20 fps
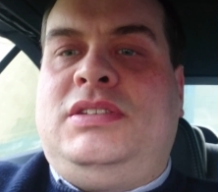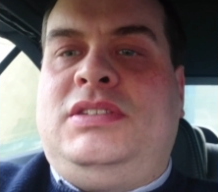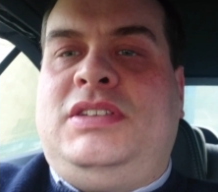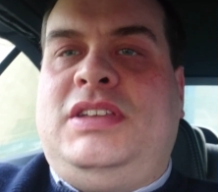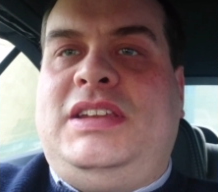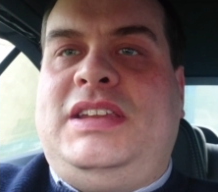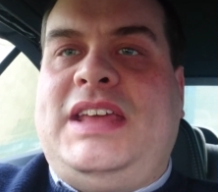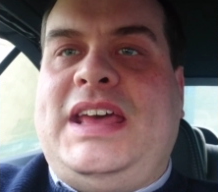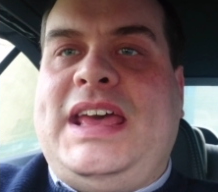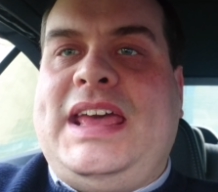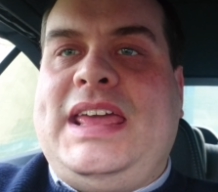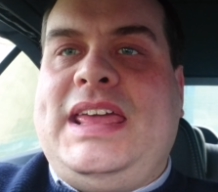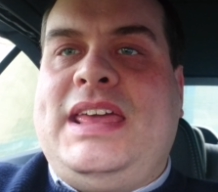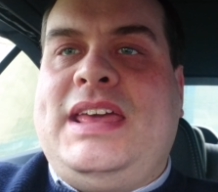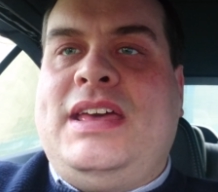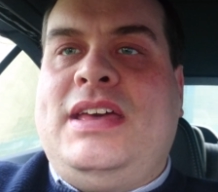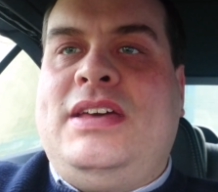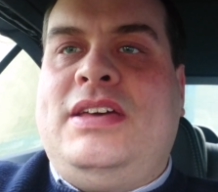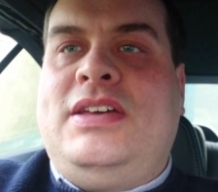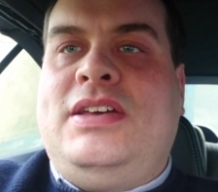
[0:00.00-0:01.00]

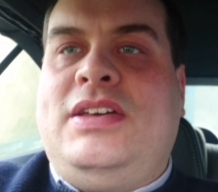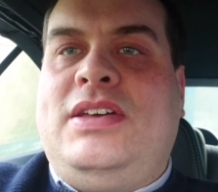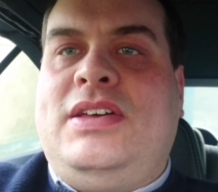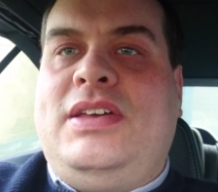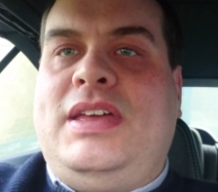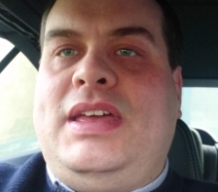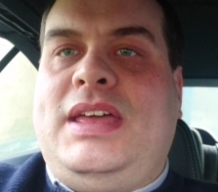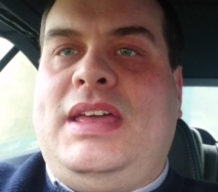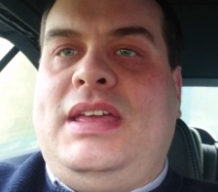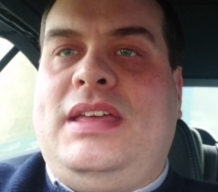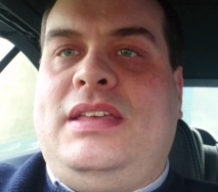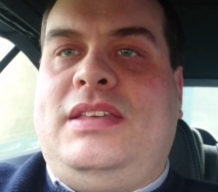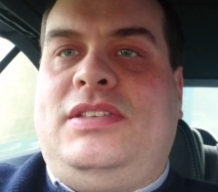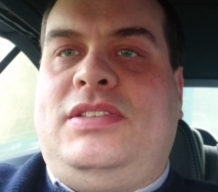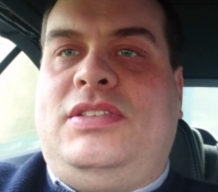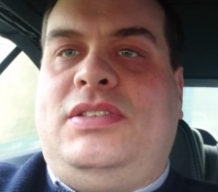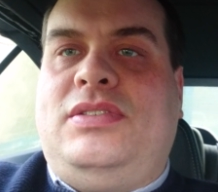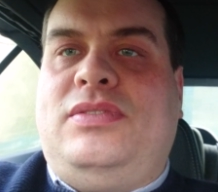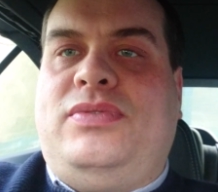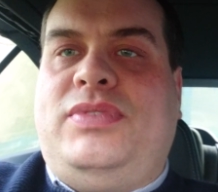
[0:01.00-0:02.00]
Today
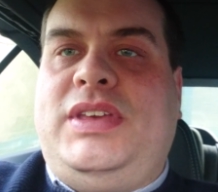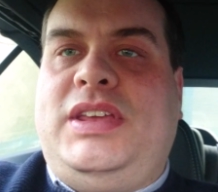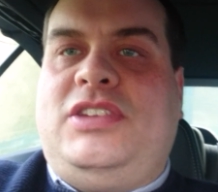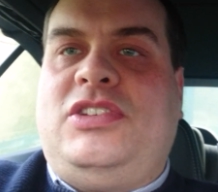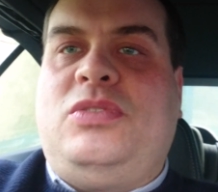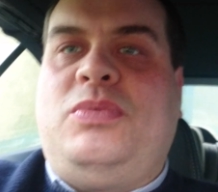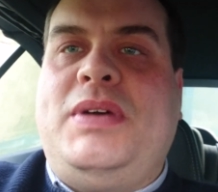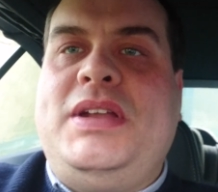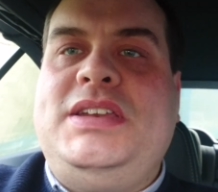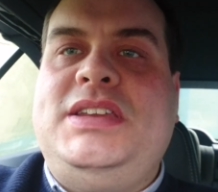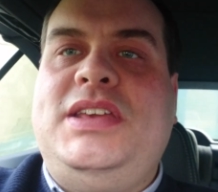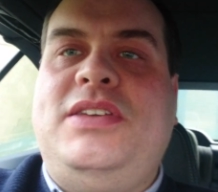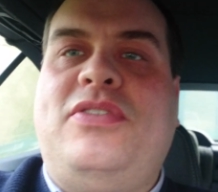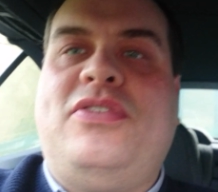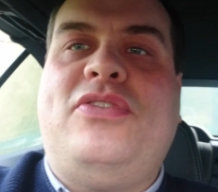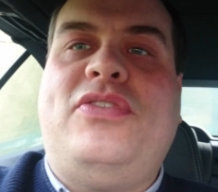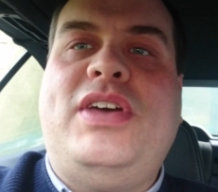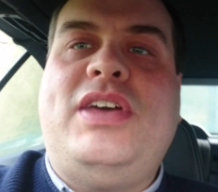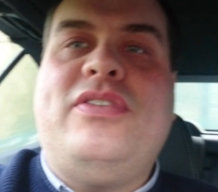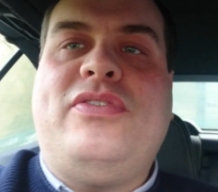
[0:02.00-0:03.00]
is the
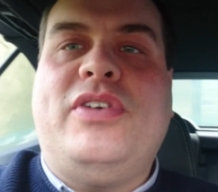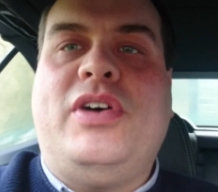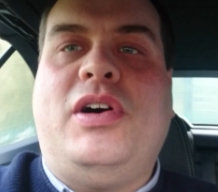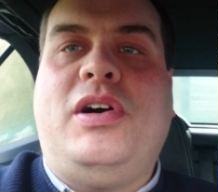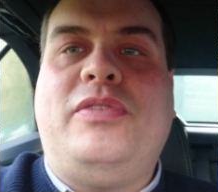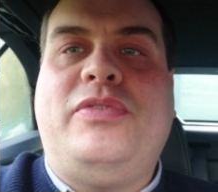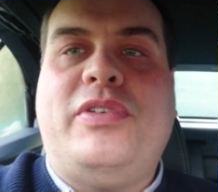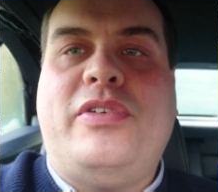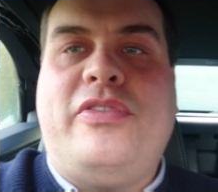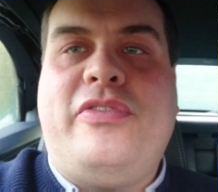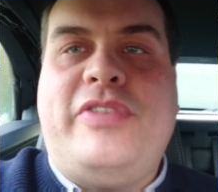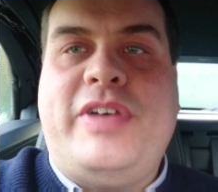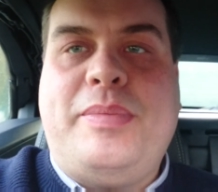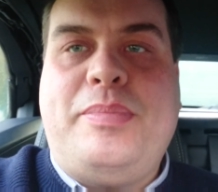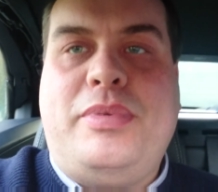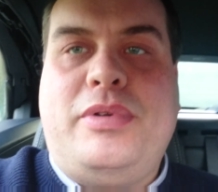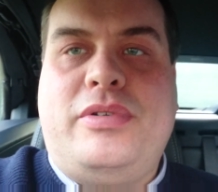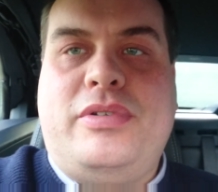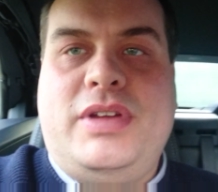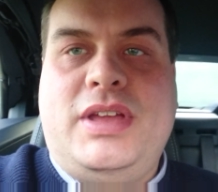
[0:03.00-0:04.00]
25th of
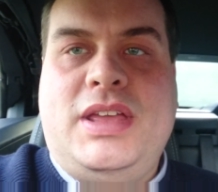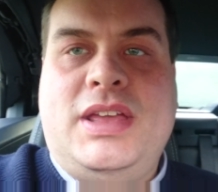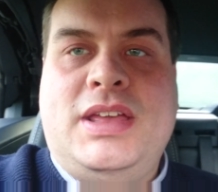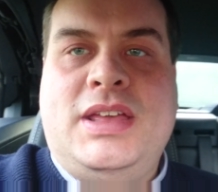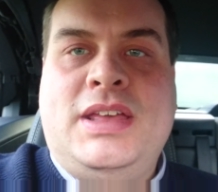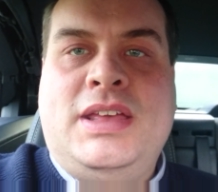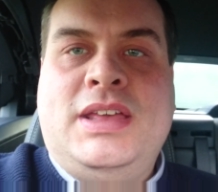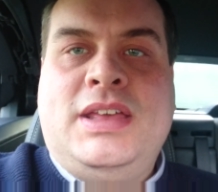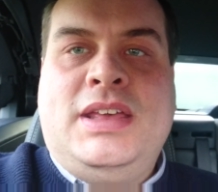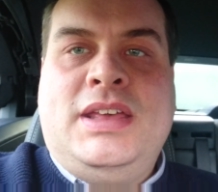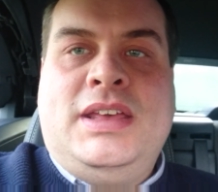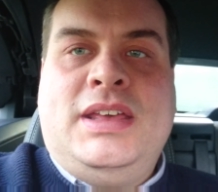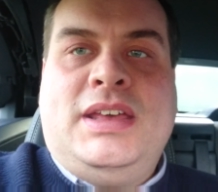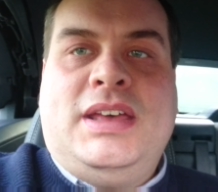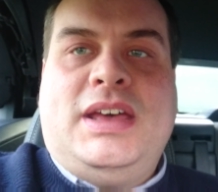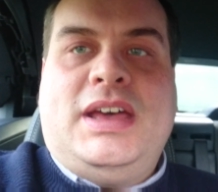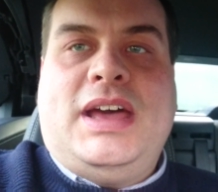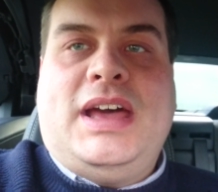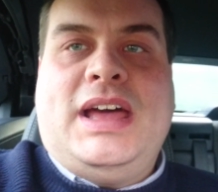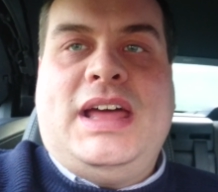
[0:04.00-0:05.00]
February,
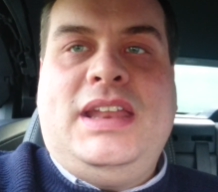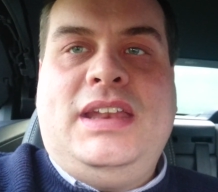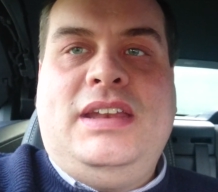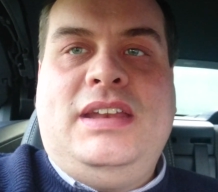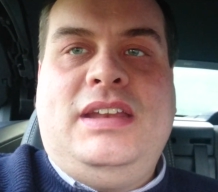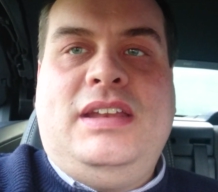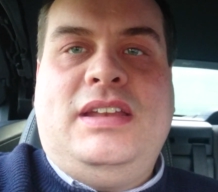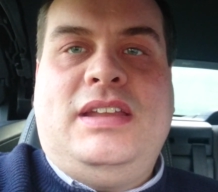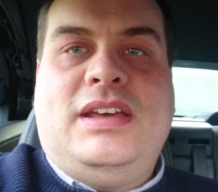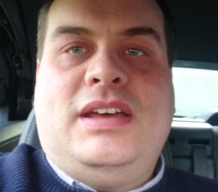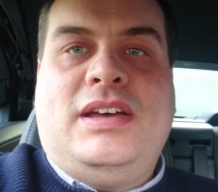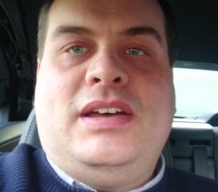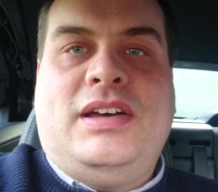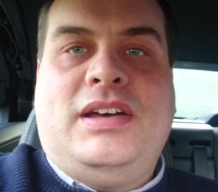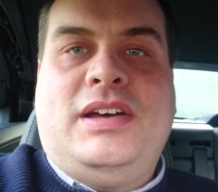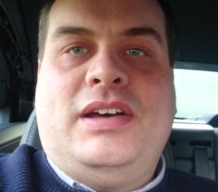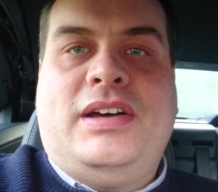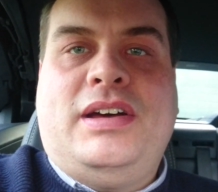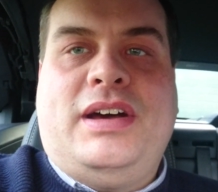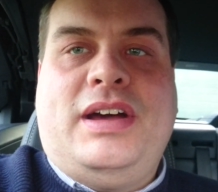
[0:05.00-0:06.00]
and I
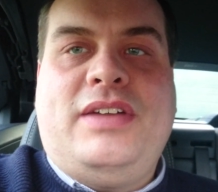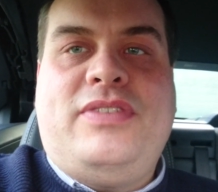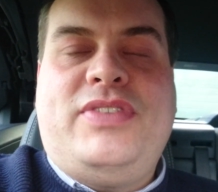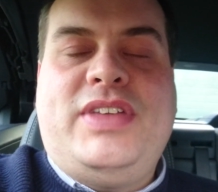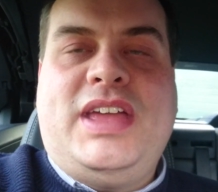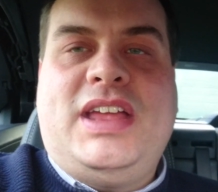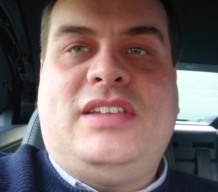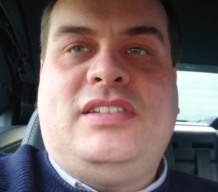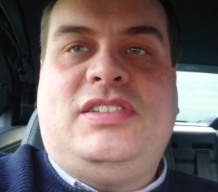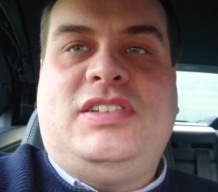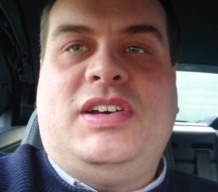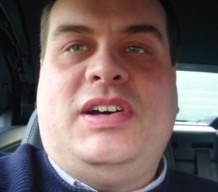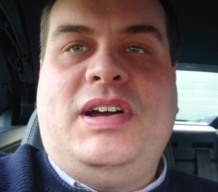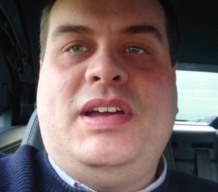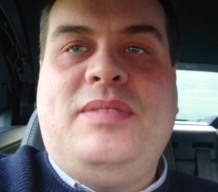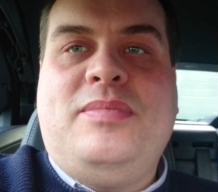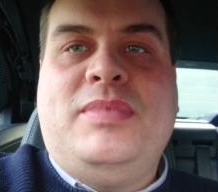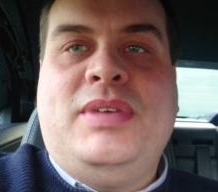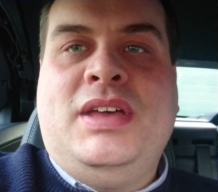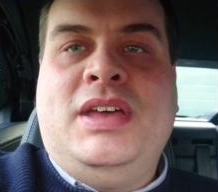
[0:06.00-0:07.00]
think it's
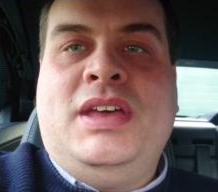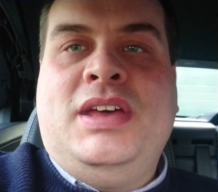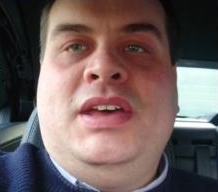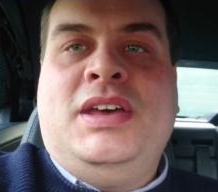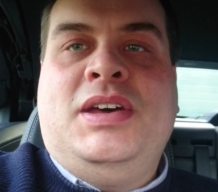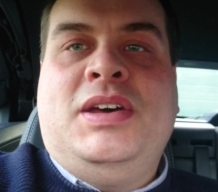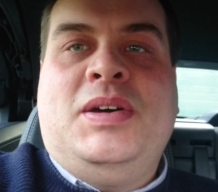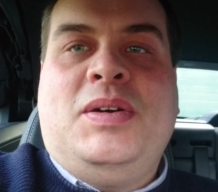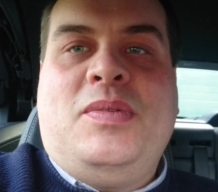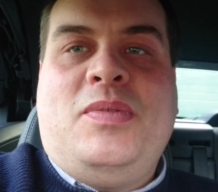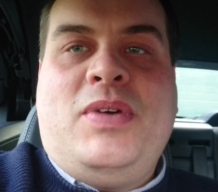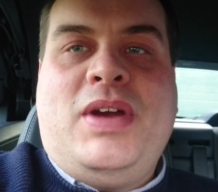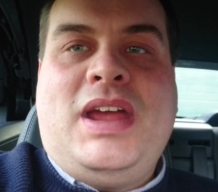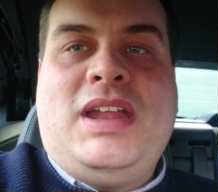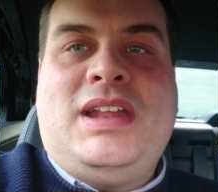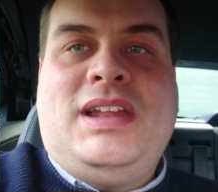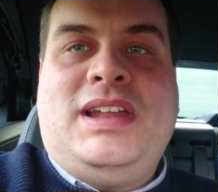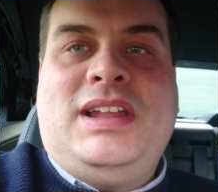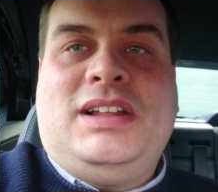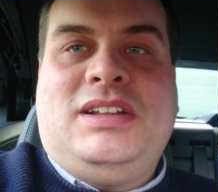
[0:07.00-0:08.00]
time we
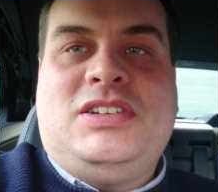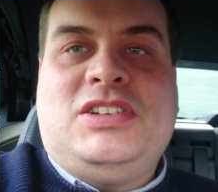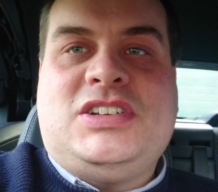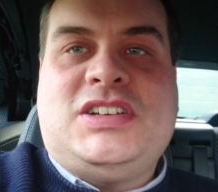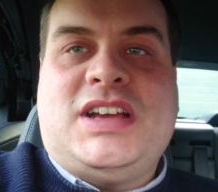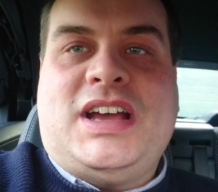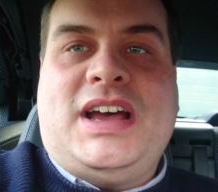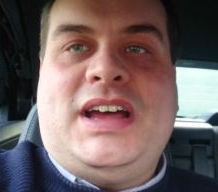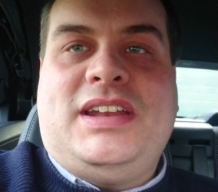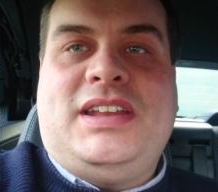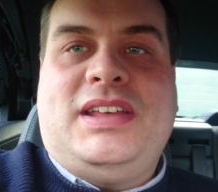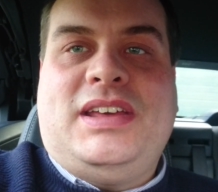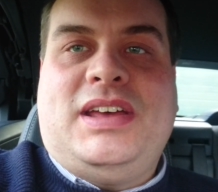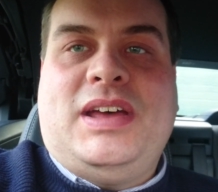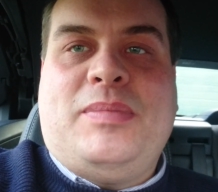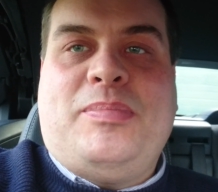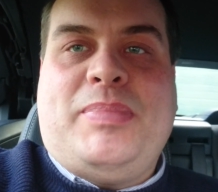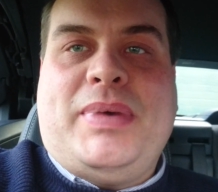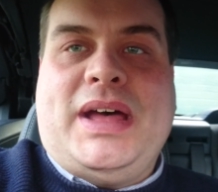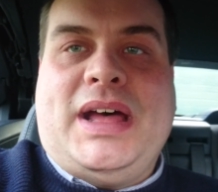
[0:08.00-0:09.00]
had a little chat
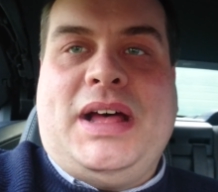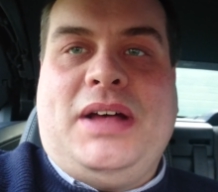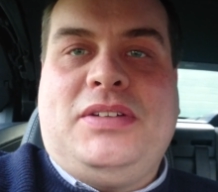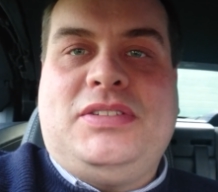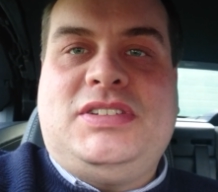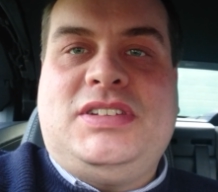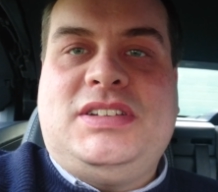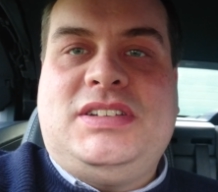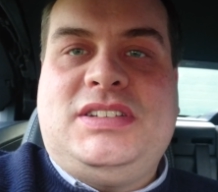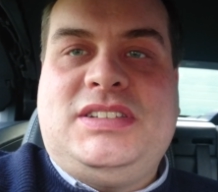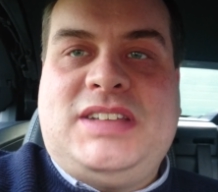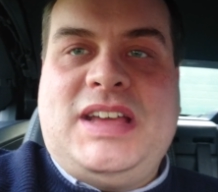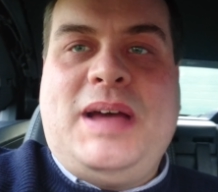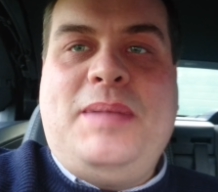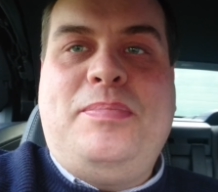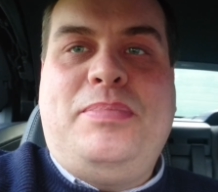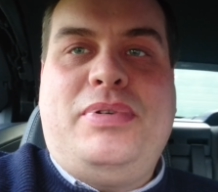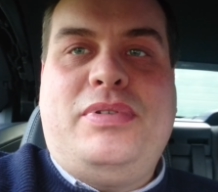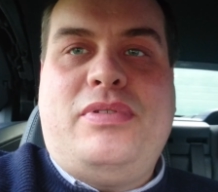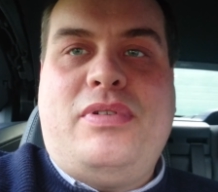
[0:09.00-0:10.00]
about
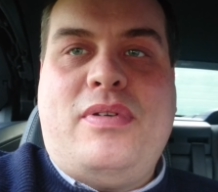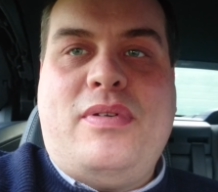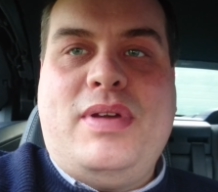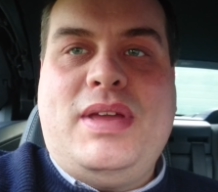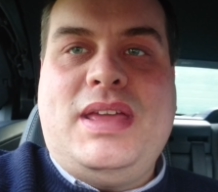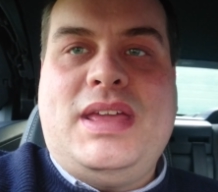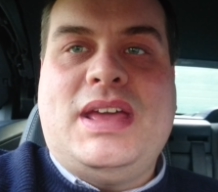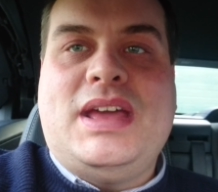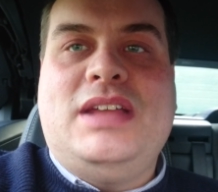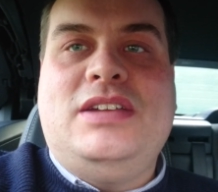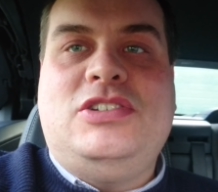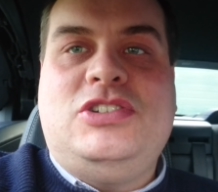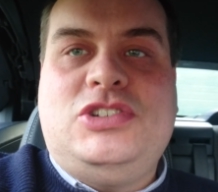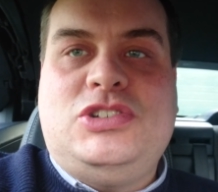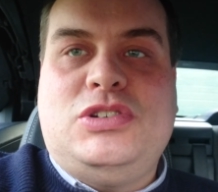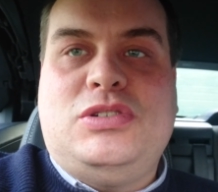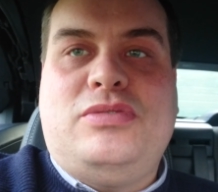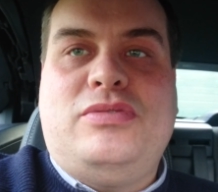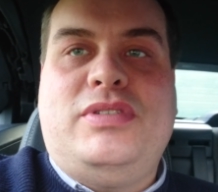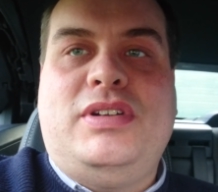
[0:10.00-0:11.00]
temporary
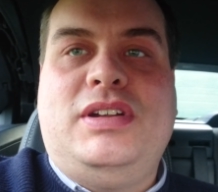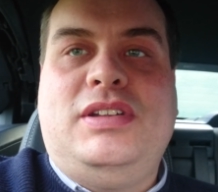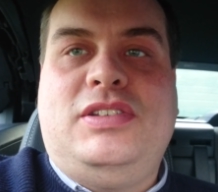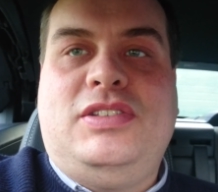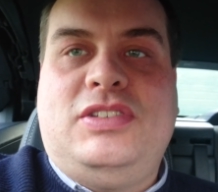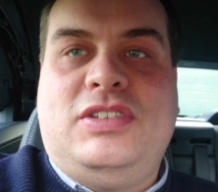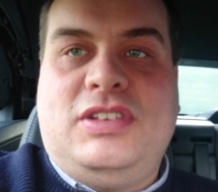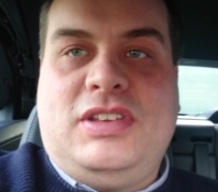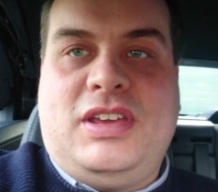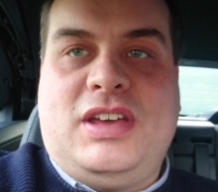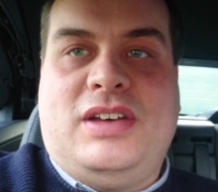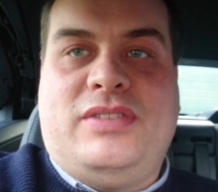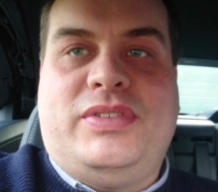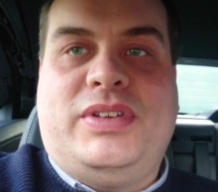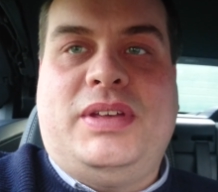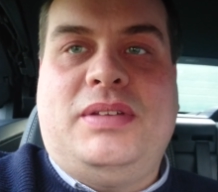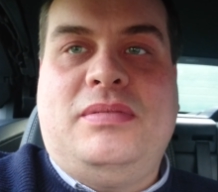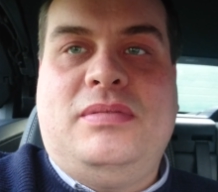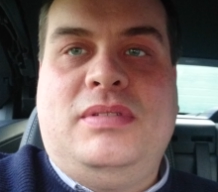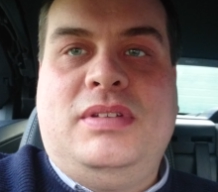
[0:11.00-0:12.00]
insurance cover.